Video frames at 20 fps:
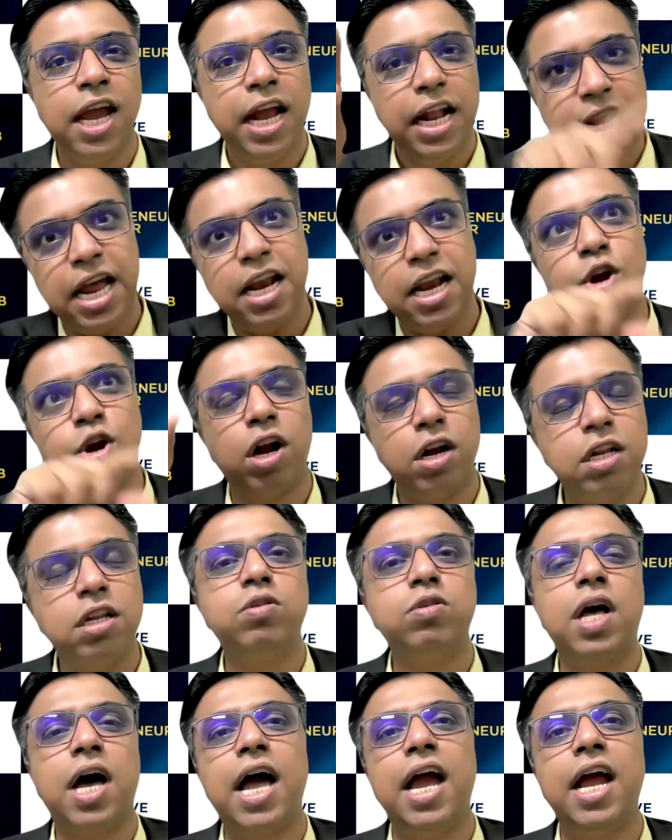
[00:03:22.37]
then got
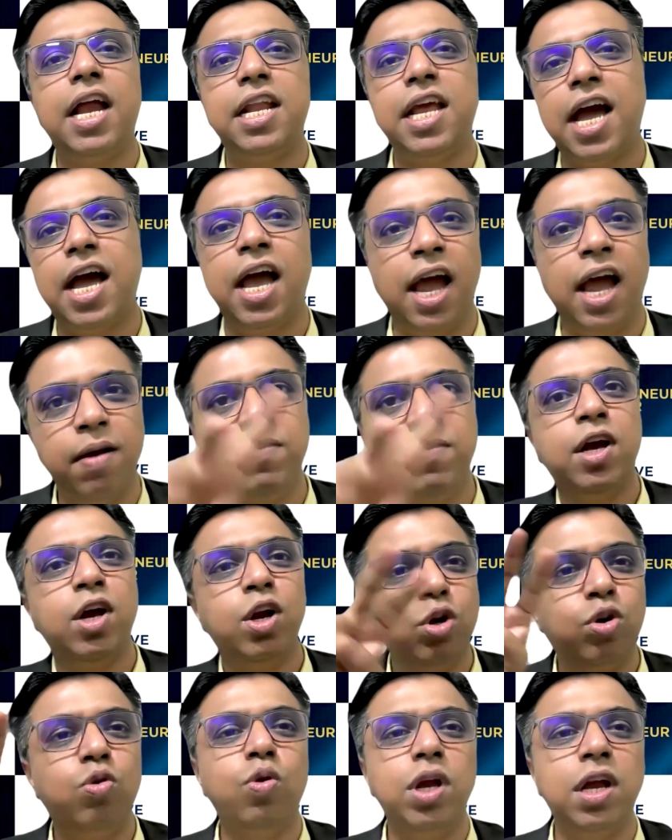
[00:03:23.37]
into the IIT IIM,
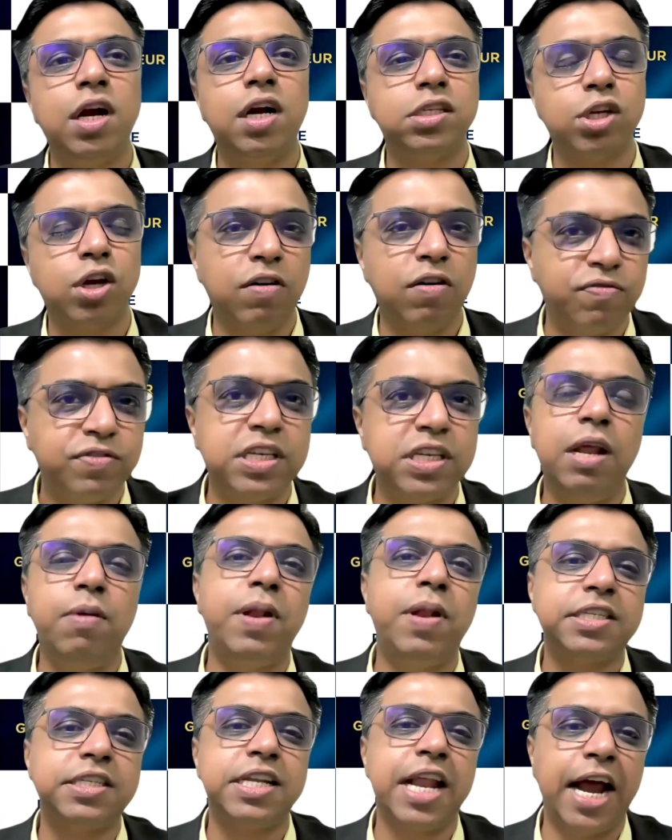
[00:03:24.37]
2 years of
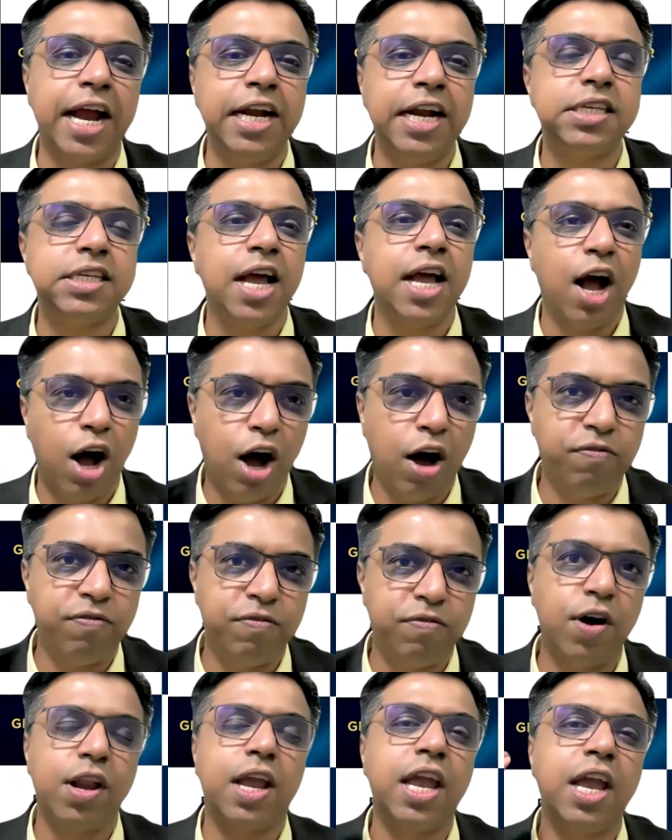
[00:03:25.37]
sleepless nights of
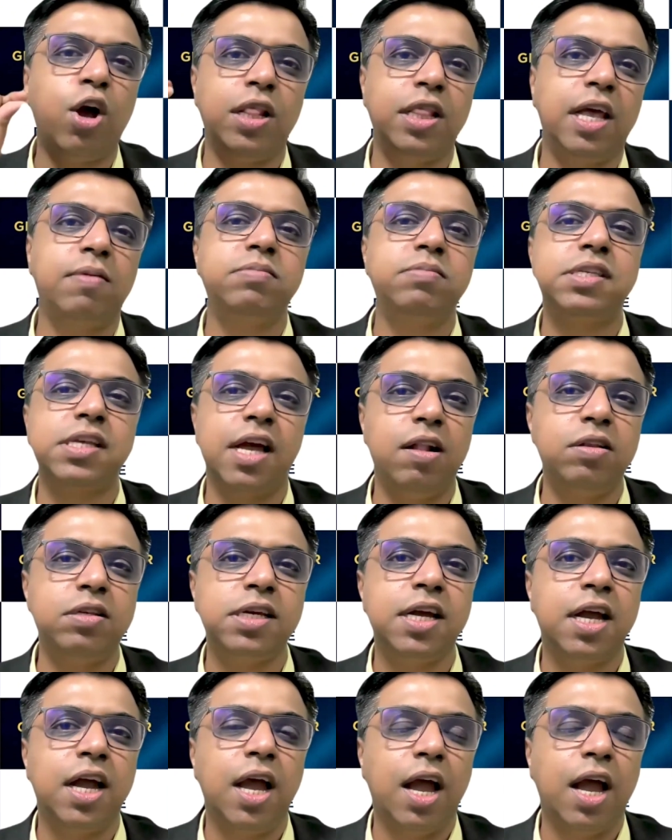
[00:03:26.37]
working on themselves,